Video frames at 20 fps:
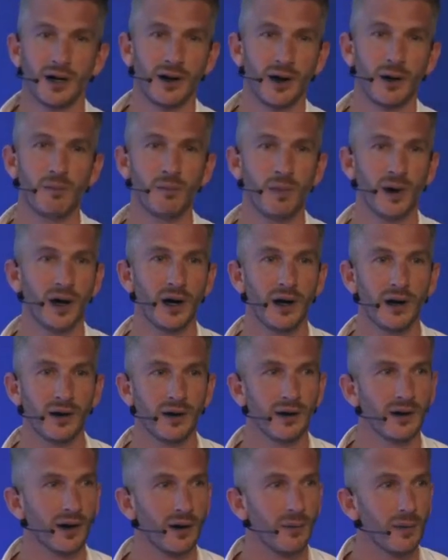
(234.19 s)
I don't burn.
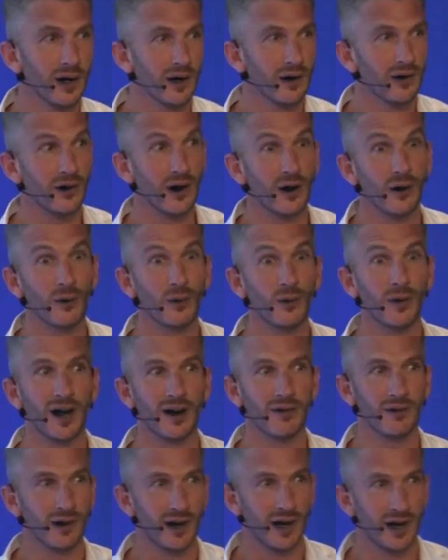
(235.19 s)
I can be in the sun all
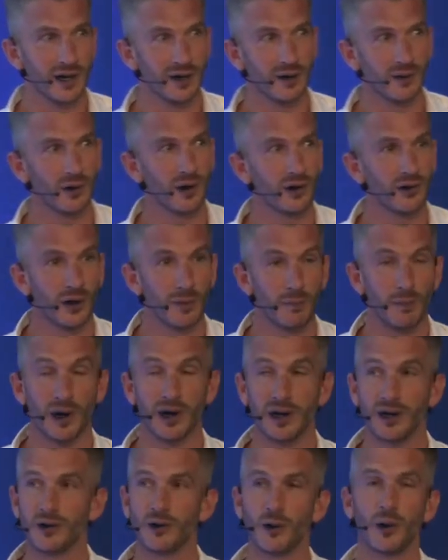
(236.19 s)
day, every day, whereas I'd
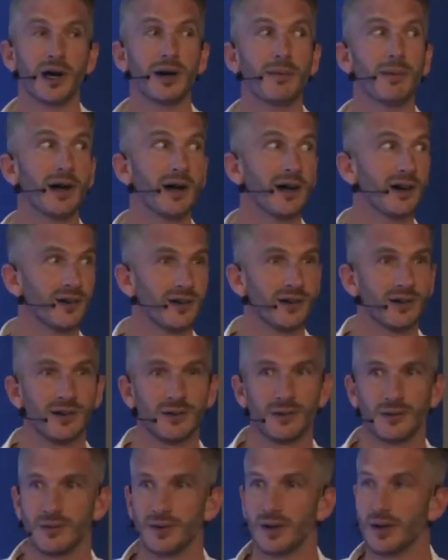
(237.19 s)
burn in 20 minutes
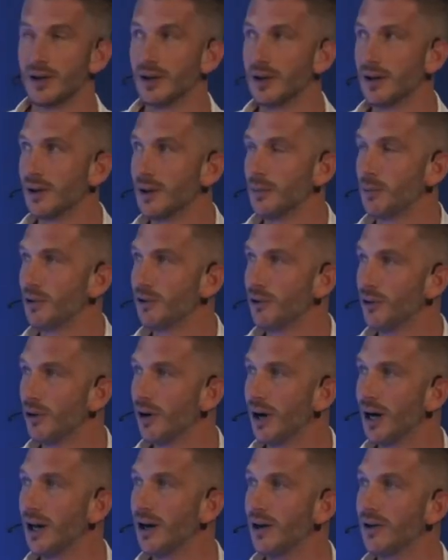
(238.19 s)

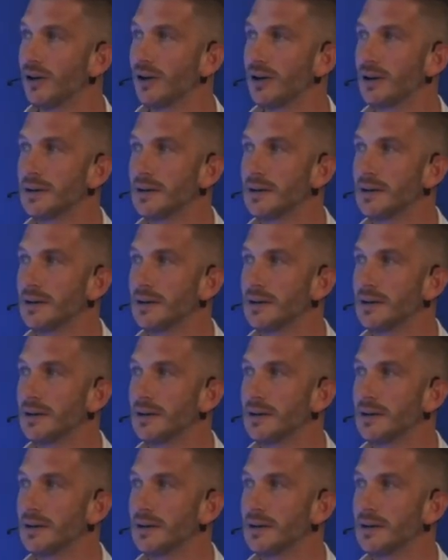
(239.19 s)
beforehand.